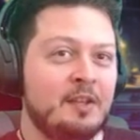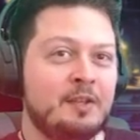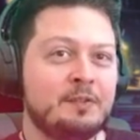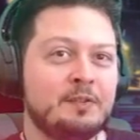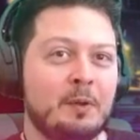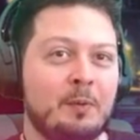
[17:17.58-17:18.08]

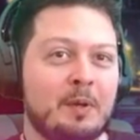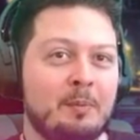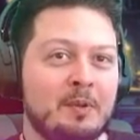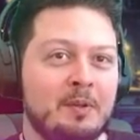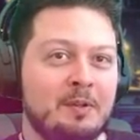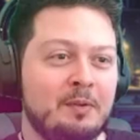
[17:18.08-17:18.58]
So what I'm
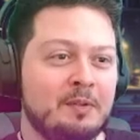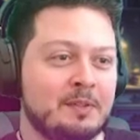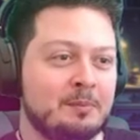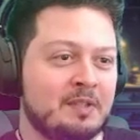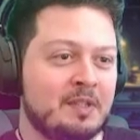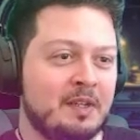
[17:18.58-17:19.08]
going to do is I'm
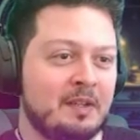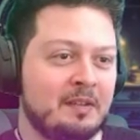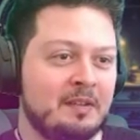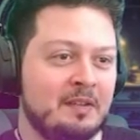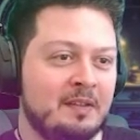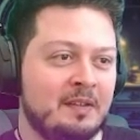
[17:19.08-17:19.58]
just going to
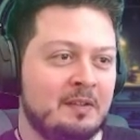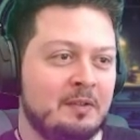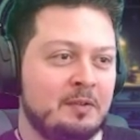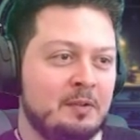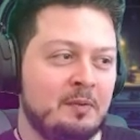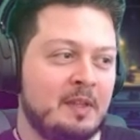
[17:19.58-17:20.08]

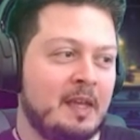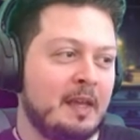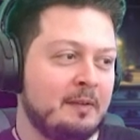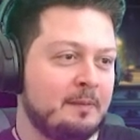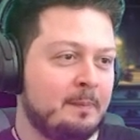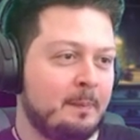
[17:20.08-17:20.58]
do that.
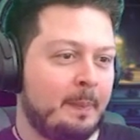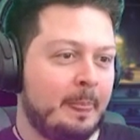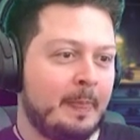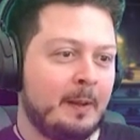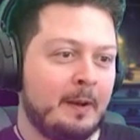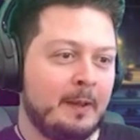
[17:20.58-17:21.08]

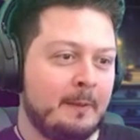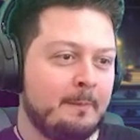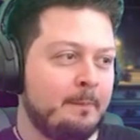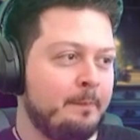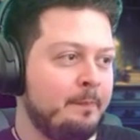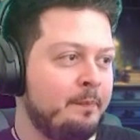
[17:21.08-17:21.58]
All right.
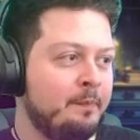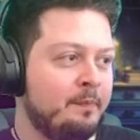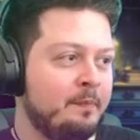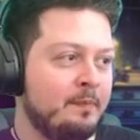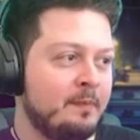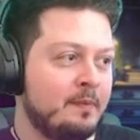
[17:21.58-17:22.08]

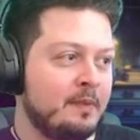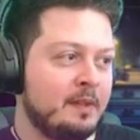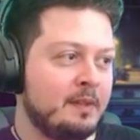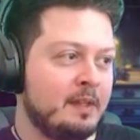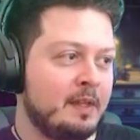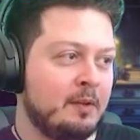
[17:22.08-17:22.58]

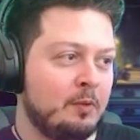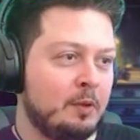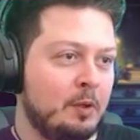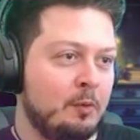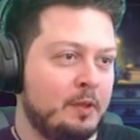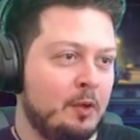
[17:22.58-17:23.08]
Kind of
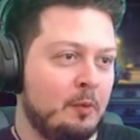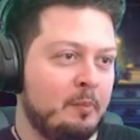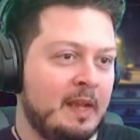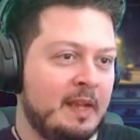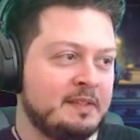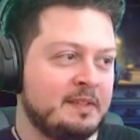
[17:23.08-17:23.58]
lower the
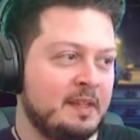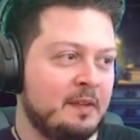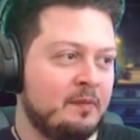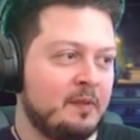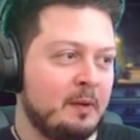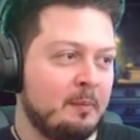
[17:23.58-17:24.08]
opacity a
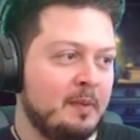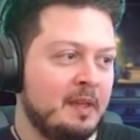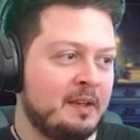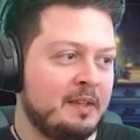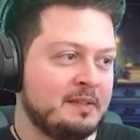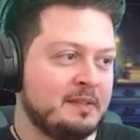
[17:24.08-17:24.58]
fair
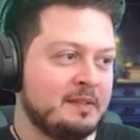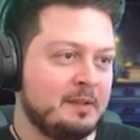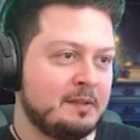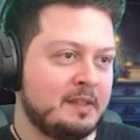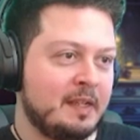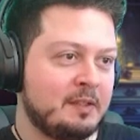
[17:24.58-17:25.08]
bit because this
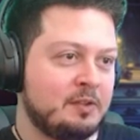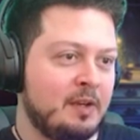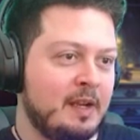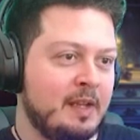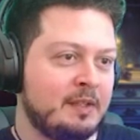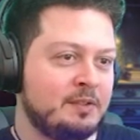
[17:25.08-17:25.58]
looks like
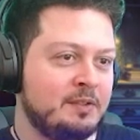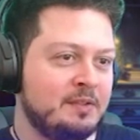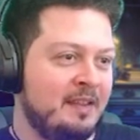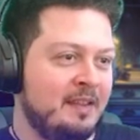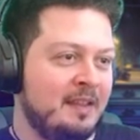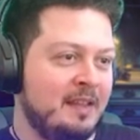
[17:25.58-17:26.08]
trash,
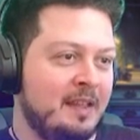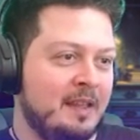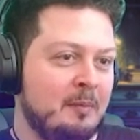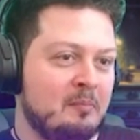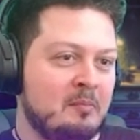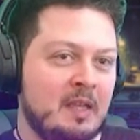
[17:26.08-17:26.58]

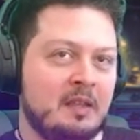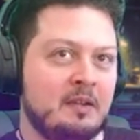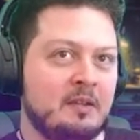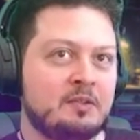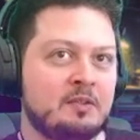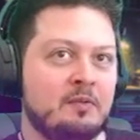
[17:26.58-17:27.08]
and make it
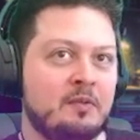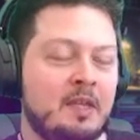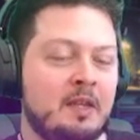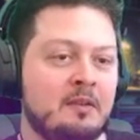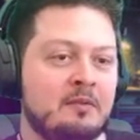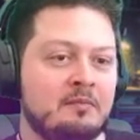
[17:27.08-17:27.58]
a
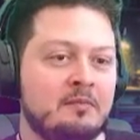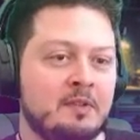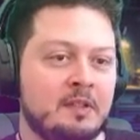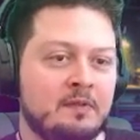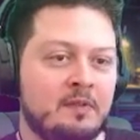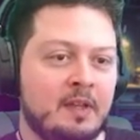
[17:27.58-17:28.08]
screen.
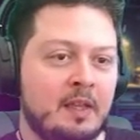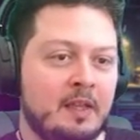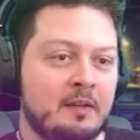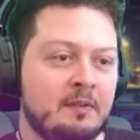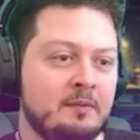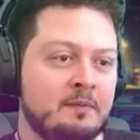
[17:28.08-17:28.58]
It's
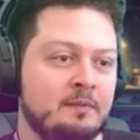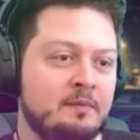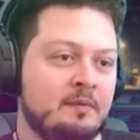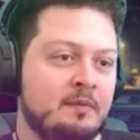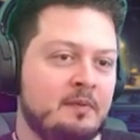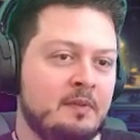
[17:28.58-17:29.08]
fine.
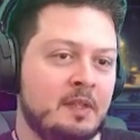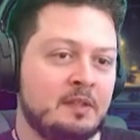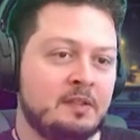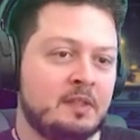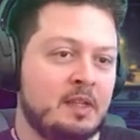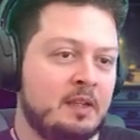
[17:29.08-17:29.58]
And
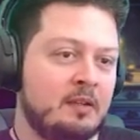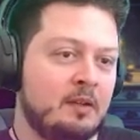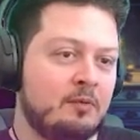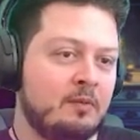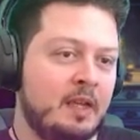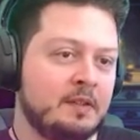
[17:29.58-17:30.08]
just kind of
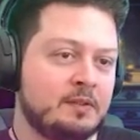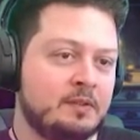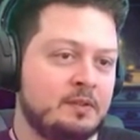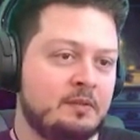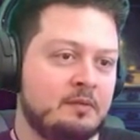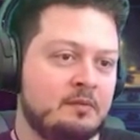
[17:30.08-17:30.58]

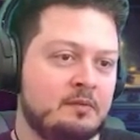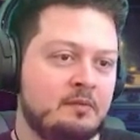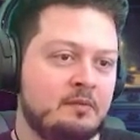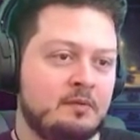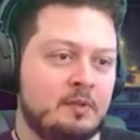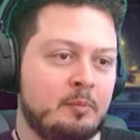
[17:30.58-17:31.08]
erase
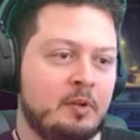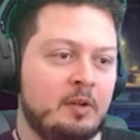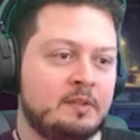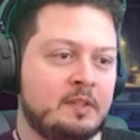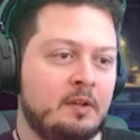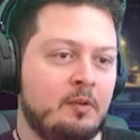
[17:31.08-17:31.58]
the
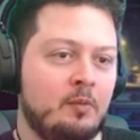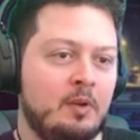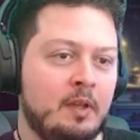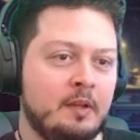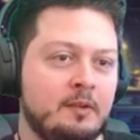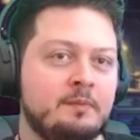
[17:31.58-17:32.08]
parts I don't want.